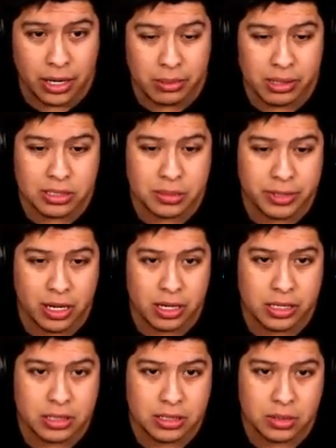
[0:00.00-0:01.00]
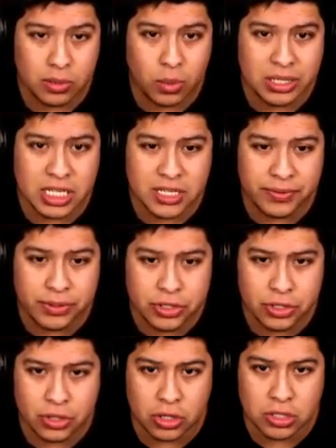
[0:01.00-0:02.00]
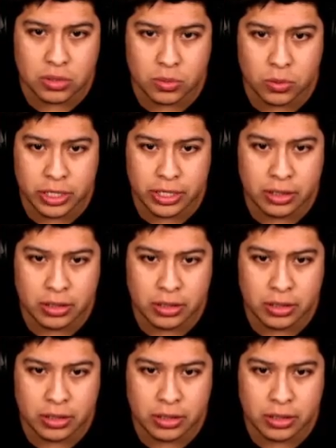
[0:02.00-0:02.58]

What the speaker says: man, to be honest. What's his future stars one?